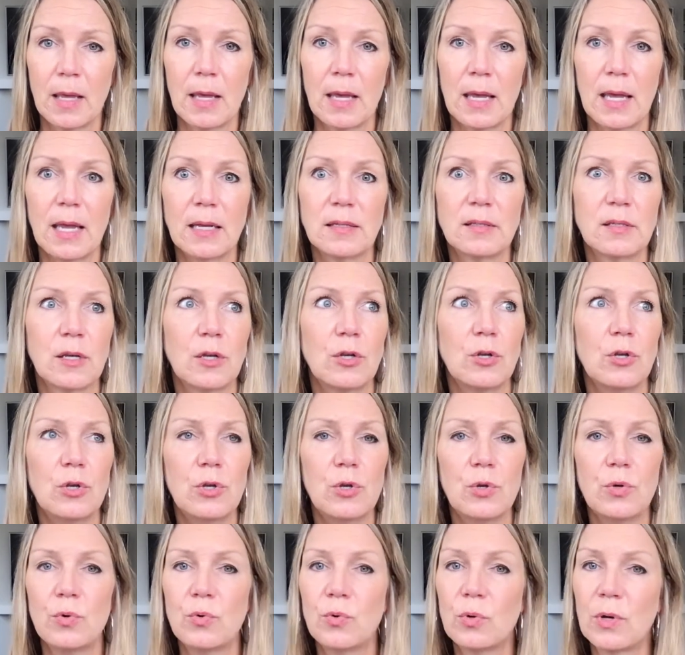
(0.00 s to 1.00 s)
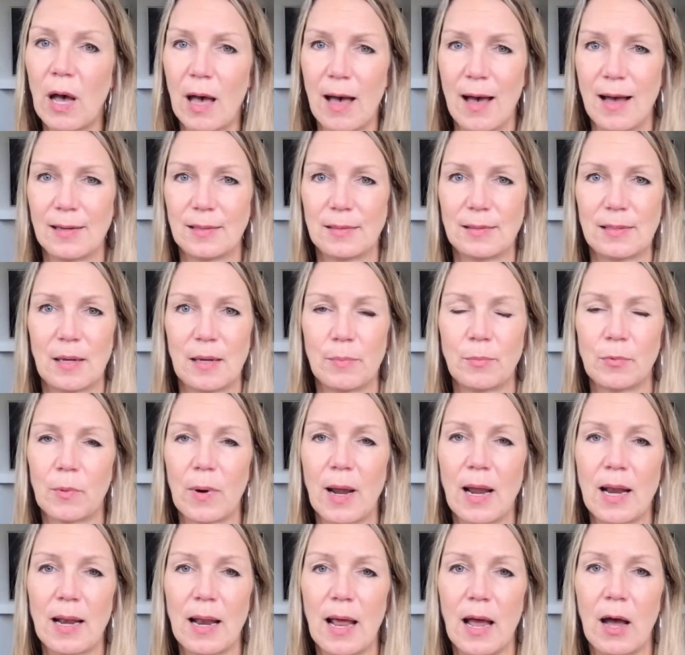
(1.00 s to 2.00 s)
It's a new concept
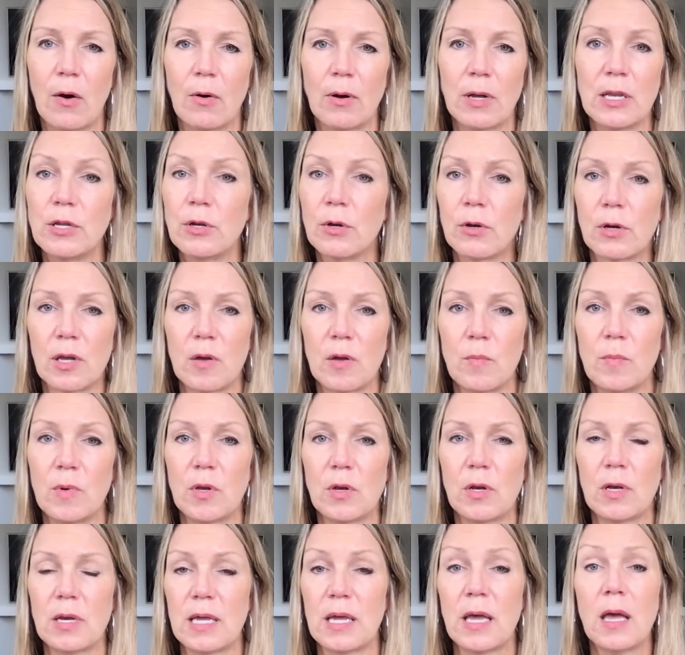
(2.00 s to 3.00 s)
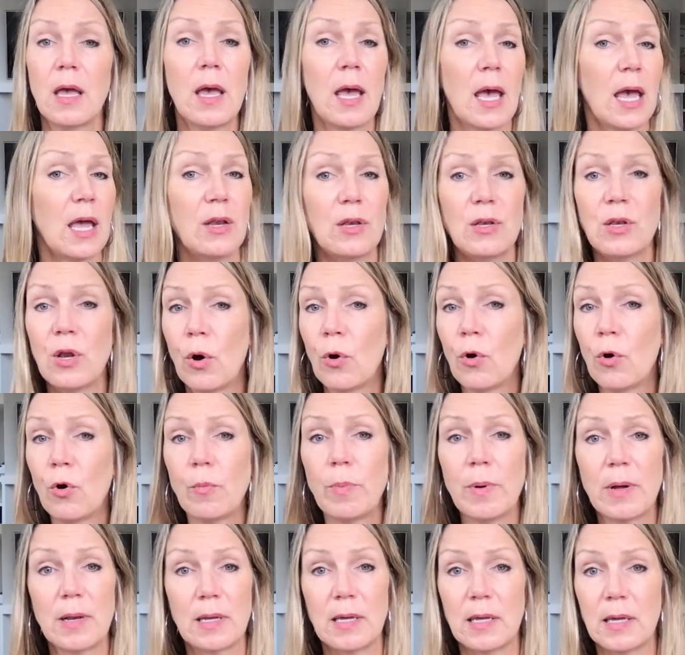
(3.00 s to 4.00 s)
right now in your community, and
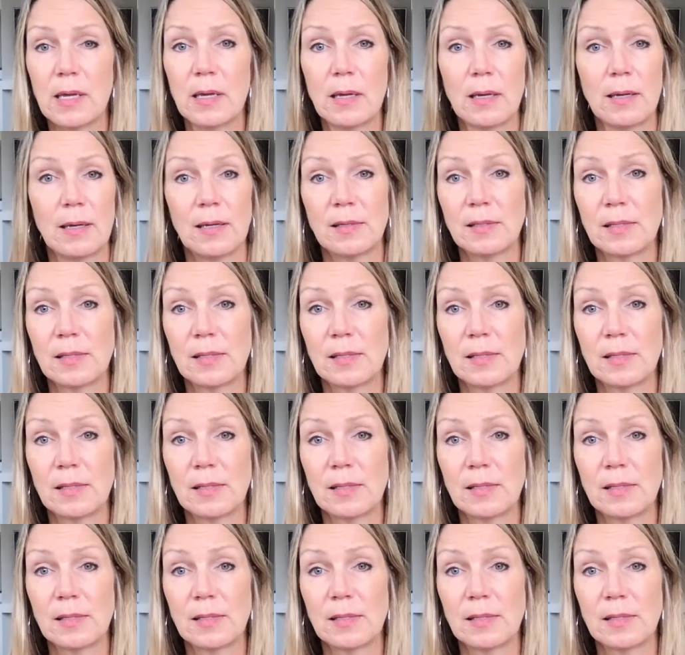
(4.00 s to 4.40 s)
nobody is